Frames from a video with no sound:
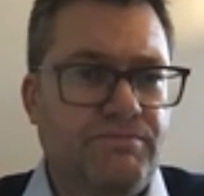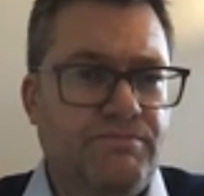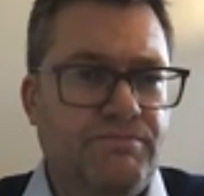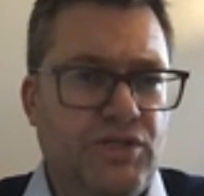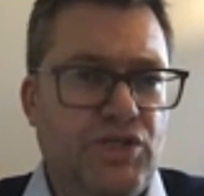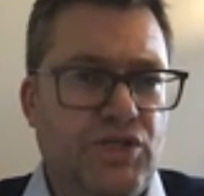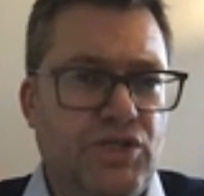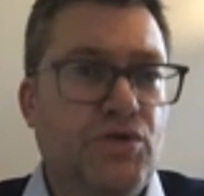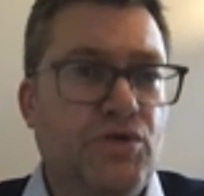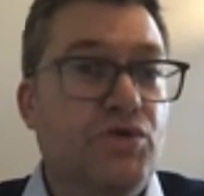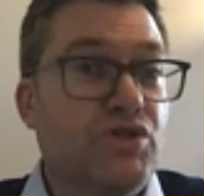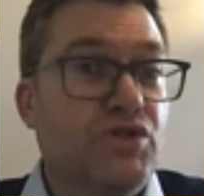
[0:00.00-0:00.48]

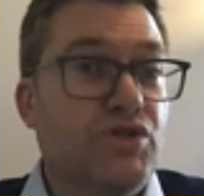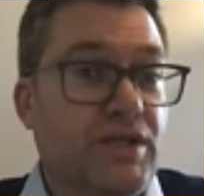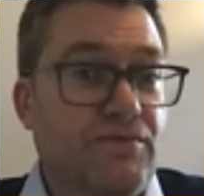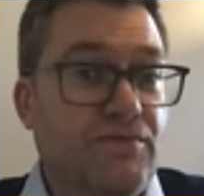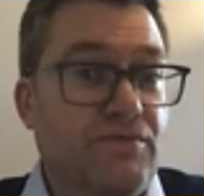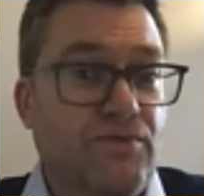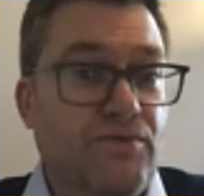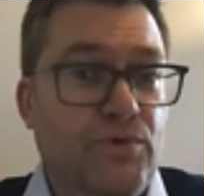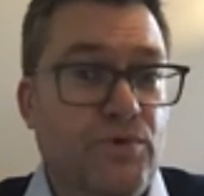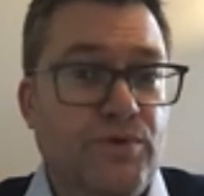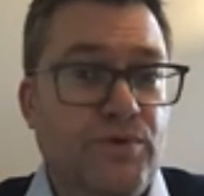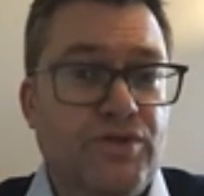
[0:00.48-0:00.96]
use an
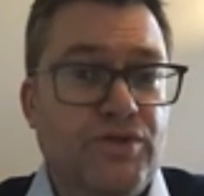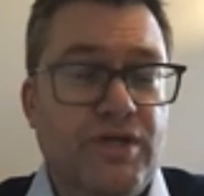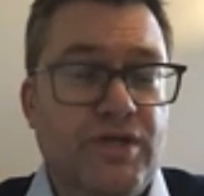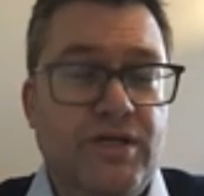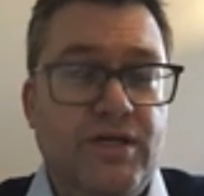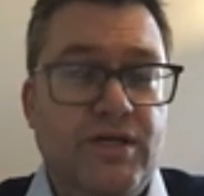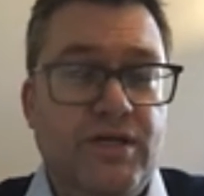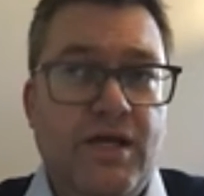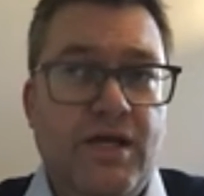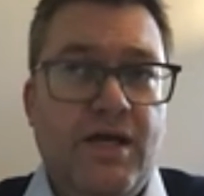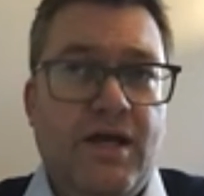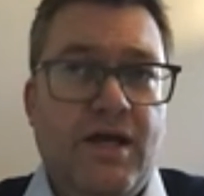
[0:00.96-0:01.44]
influencer,
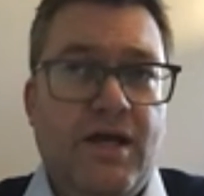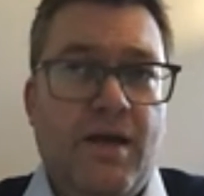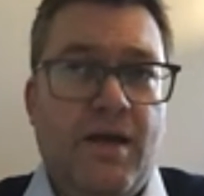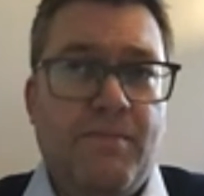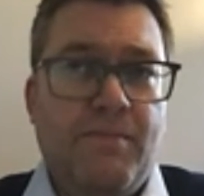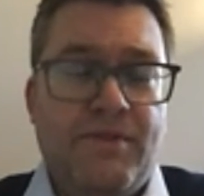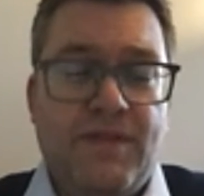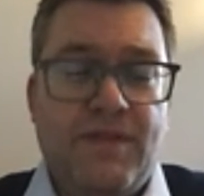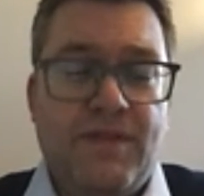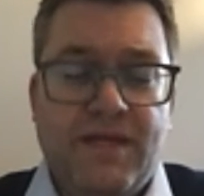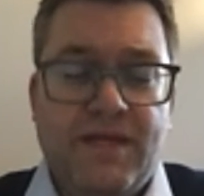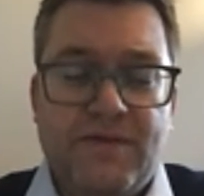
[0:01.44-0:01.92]
and
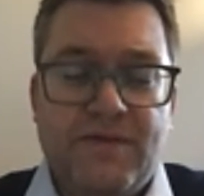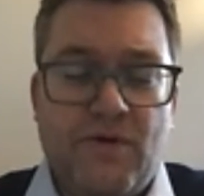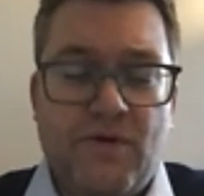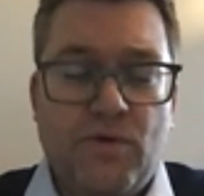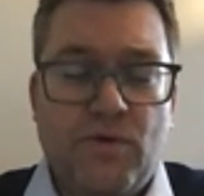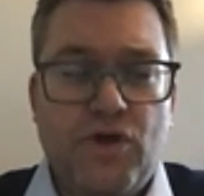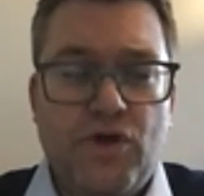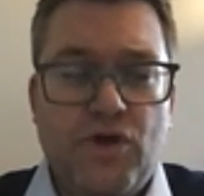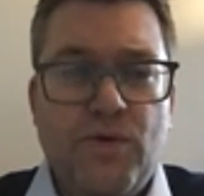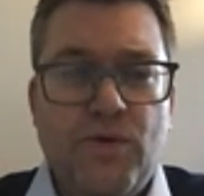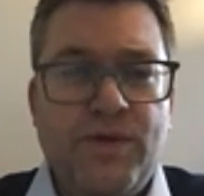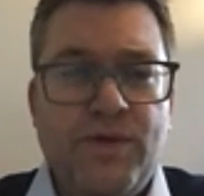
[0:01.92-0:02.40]
thinking, well,
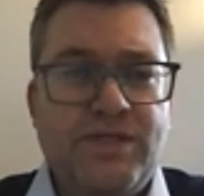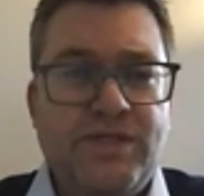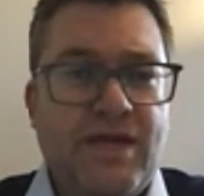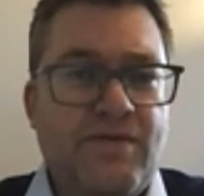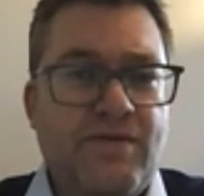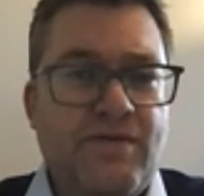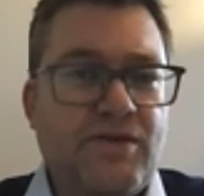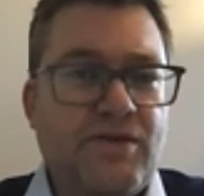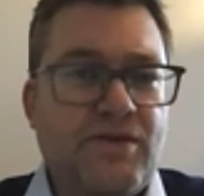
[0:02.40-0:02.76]
who is their actual